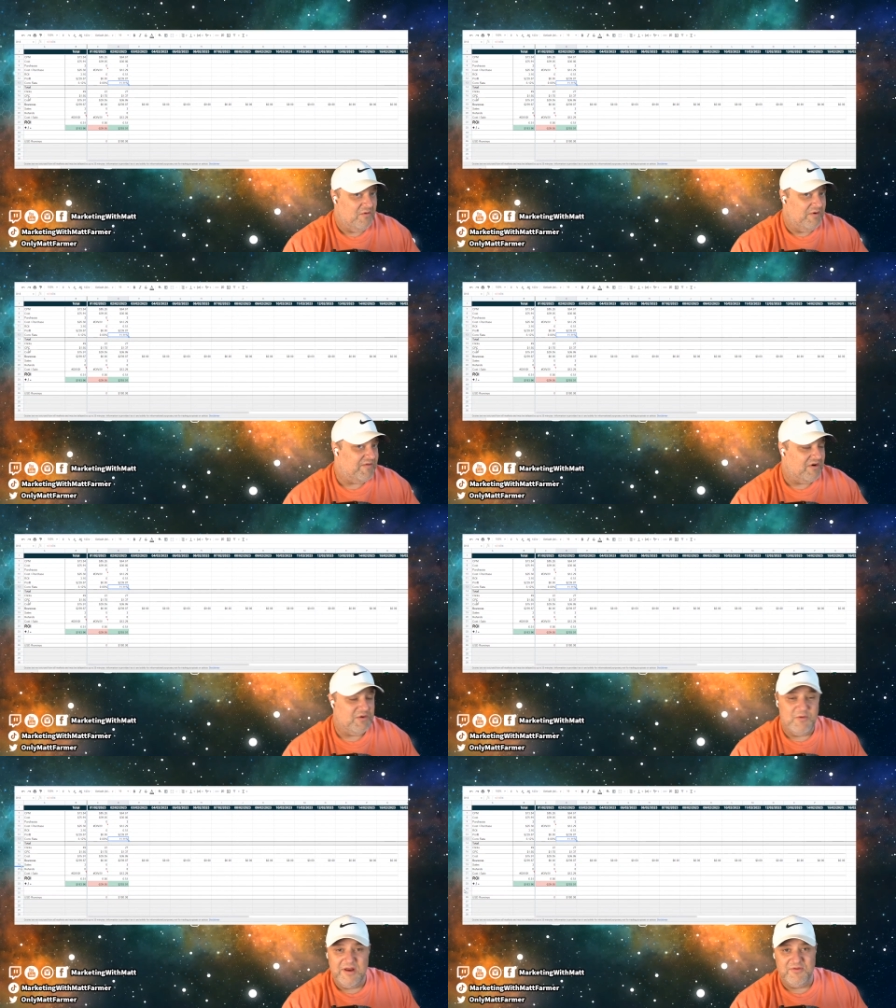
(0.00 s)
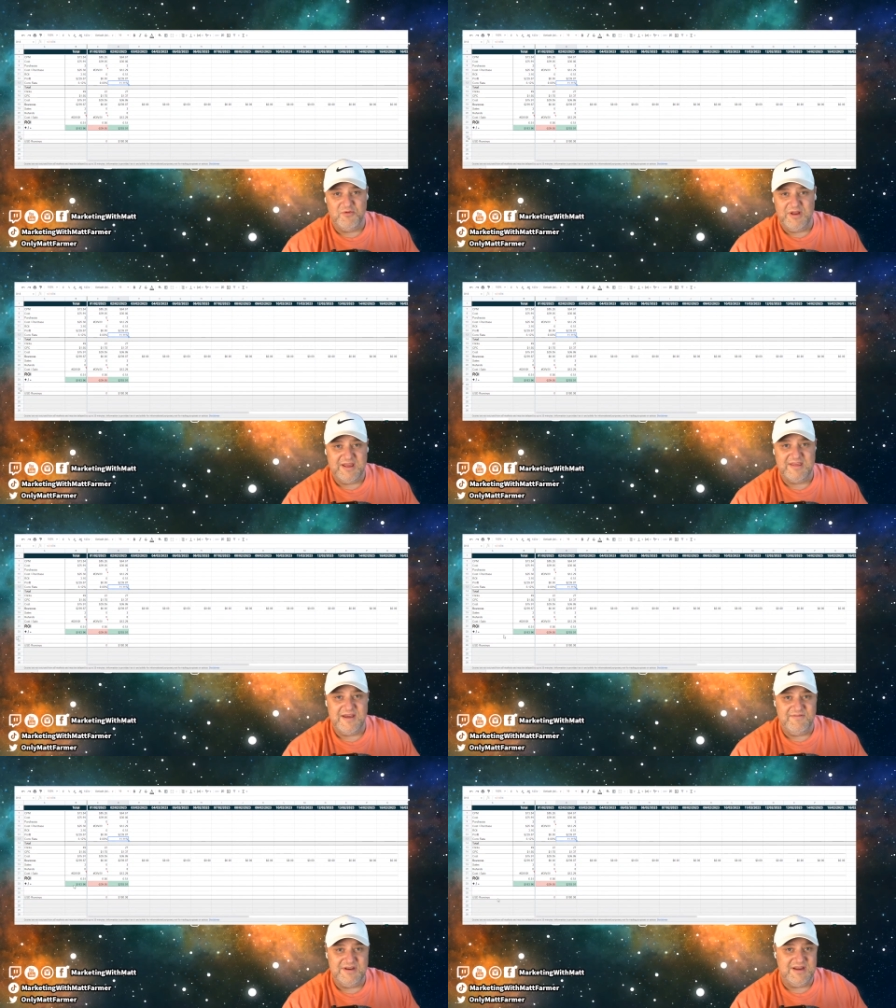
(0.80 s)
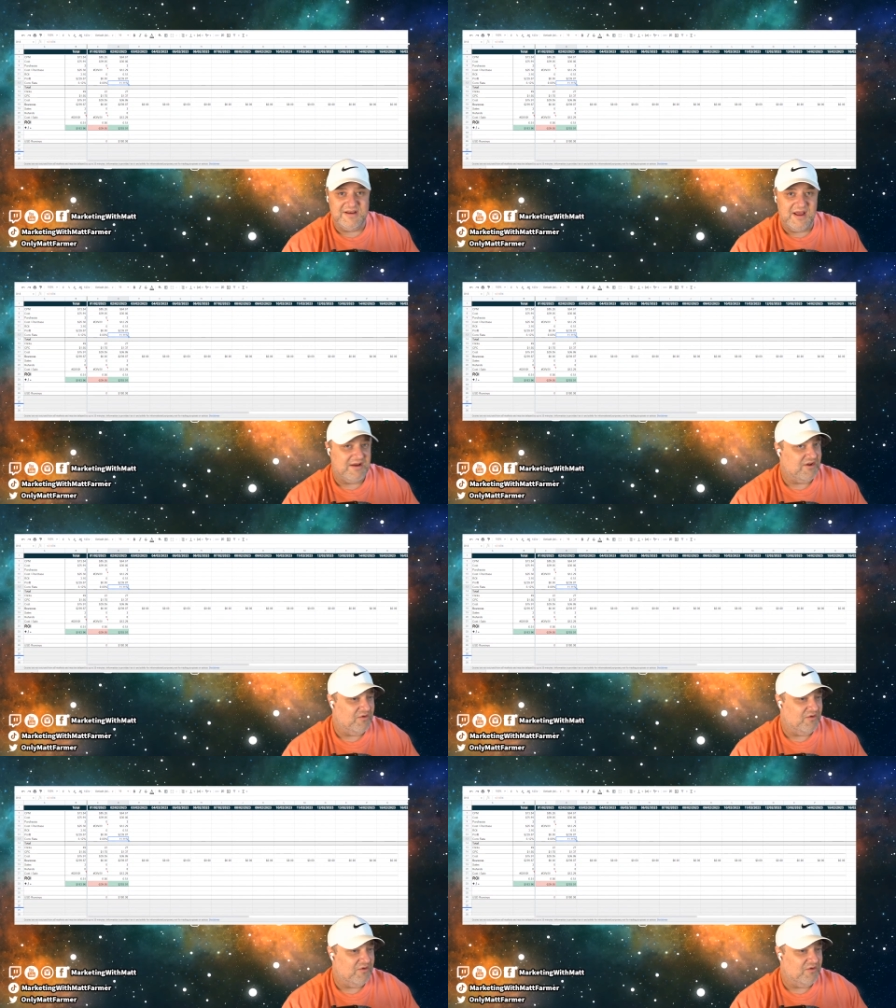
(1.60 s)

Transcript: We've already went through like 17 technical